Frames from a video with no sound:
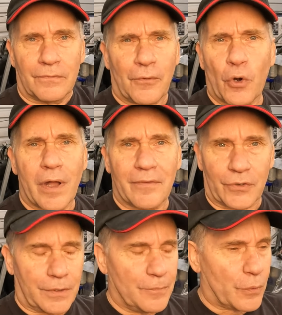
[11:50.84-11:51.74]

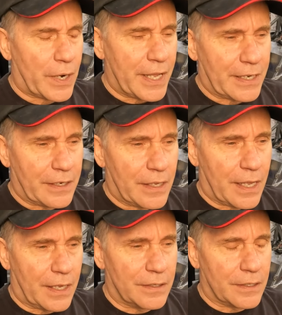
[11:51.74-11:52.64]
forever, right?
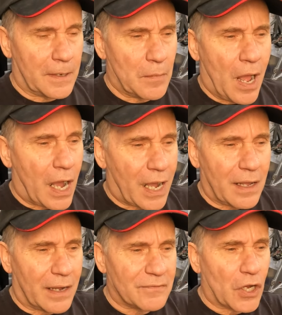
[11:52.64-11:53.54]
And
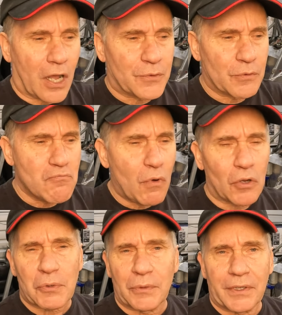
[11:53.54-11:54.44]
I've gone through
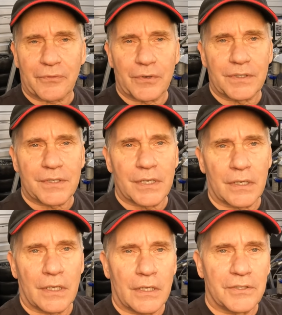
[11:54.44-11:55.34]
multiple different
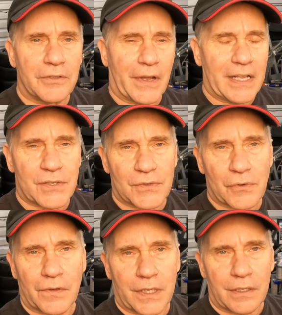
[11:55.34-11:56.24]
devices
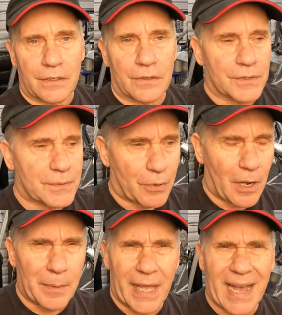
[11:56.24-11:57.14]
over the years,
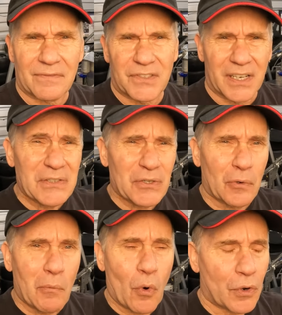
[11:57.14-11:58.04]
probably a half dozen
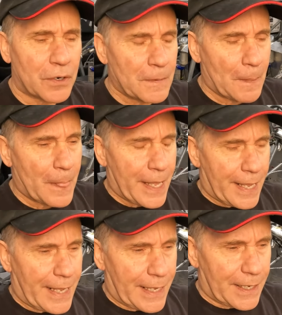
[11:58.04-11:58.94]
or more.
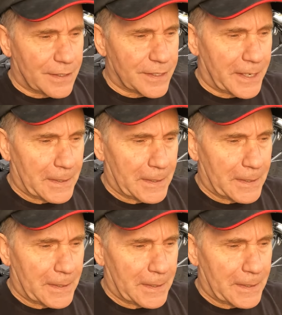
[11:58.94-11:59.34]
And